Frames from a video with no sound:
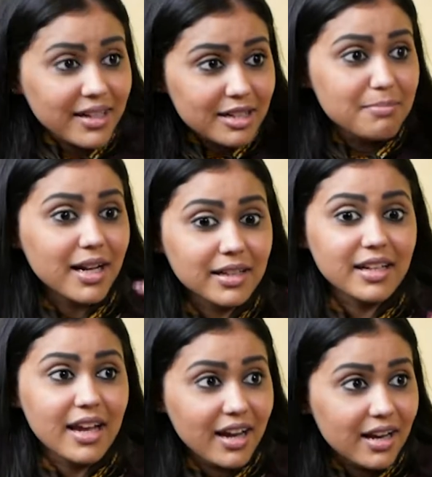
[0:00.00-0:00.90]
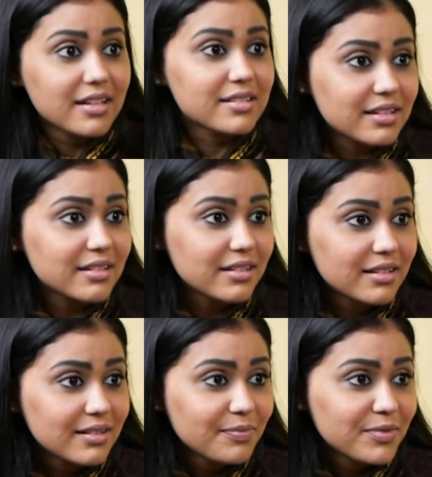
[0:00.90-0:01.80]
sit down again with
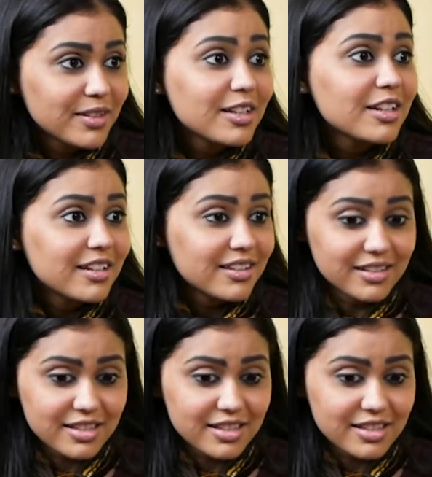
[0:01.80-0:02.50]
Aastha and pick her